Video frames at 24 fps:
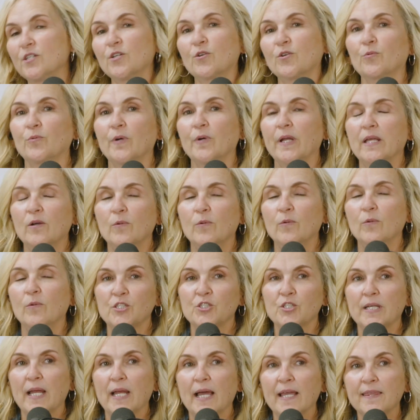a great
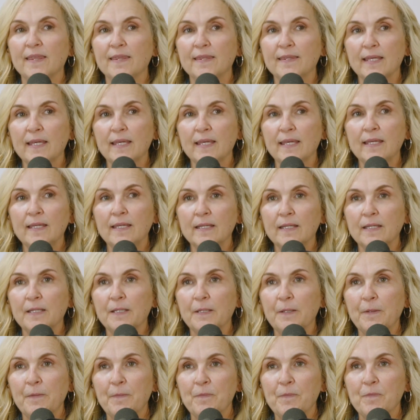question. I
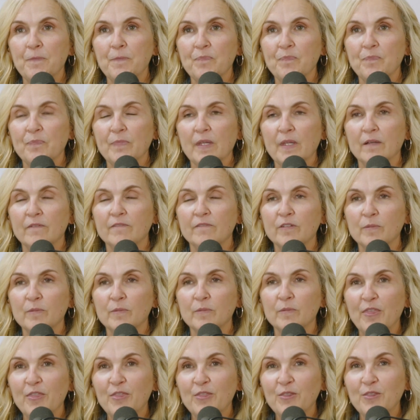think for
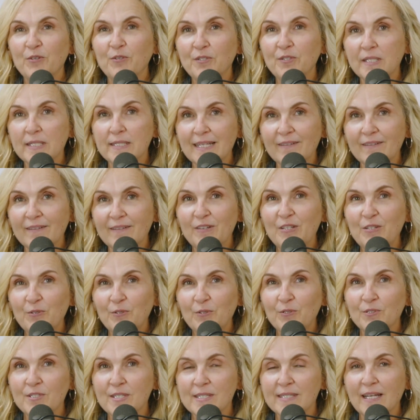my
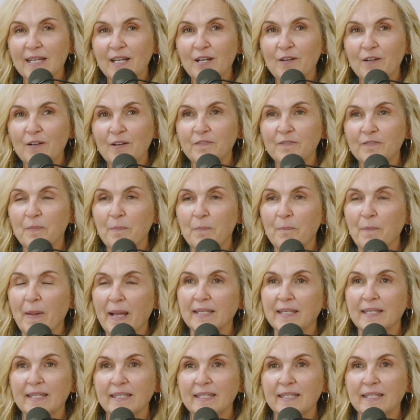37-year-old self,
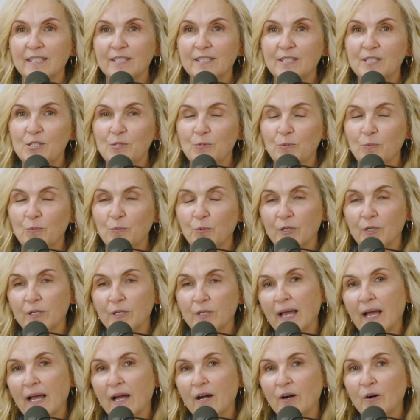my kids were
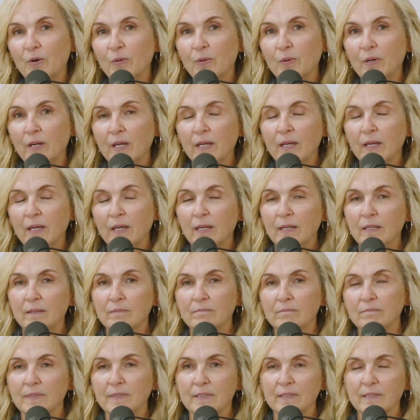now
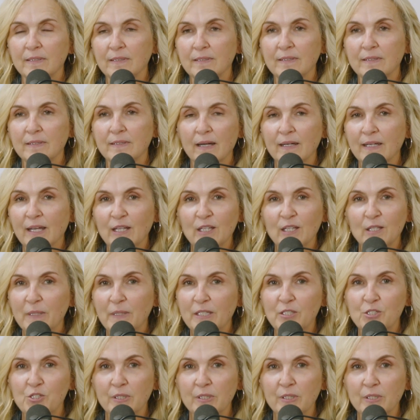young
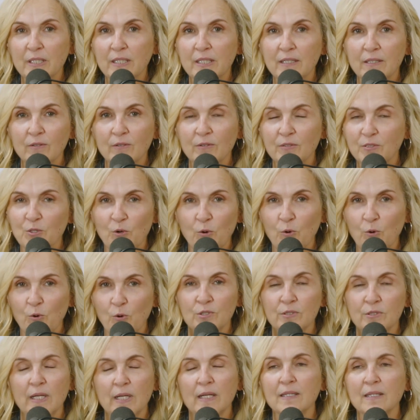elementary to
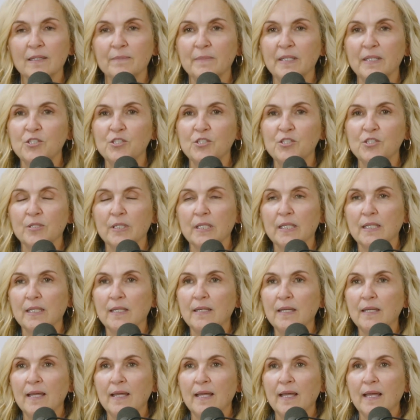older
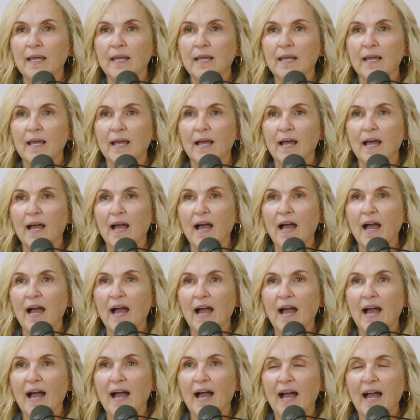elementary.
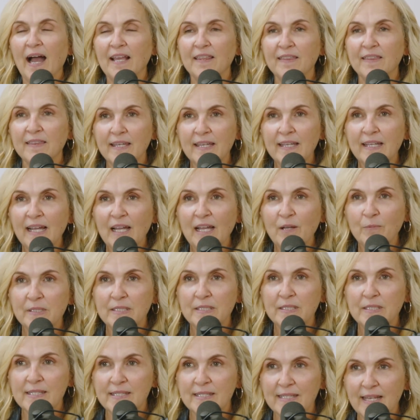I think I
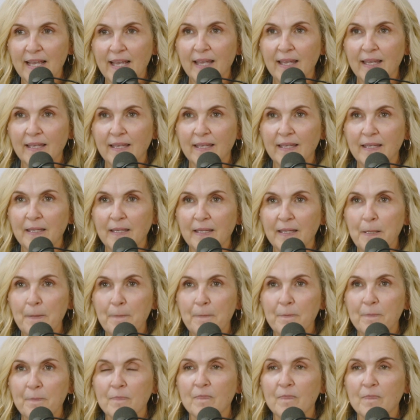would say